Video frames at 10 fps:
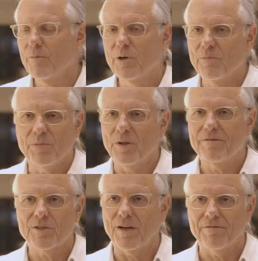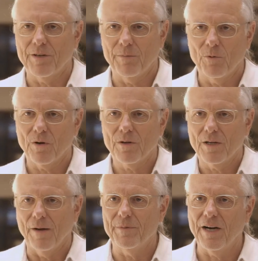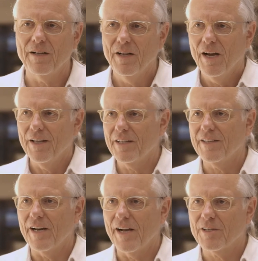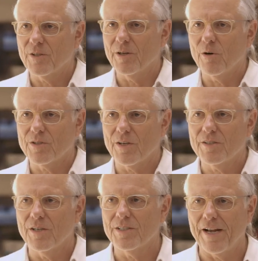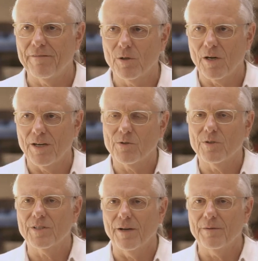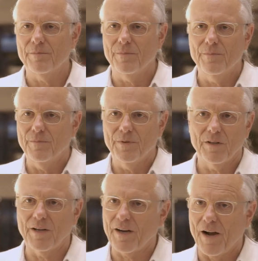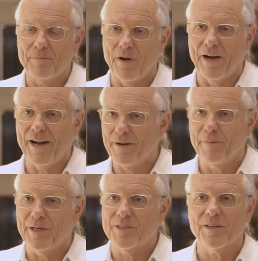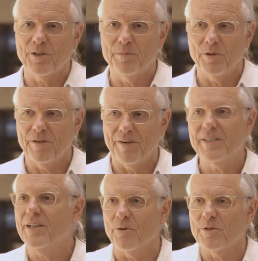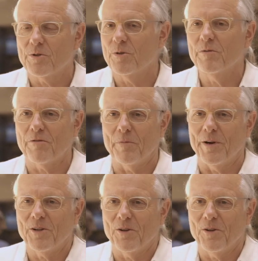We don't believe stuff anymore. I mean, I, I think that actually hurts us as advertisers that like I, I basically believe I tell the truth for my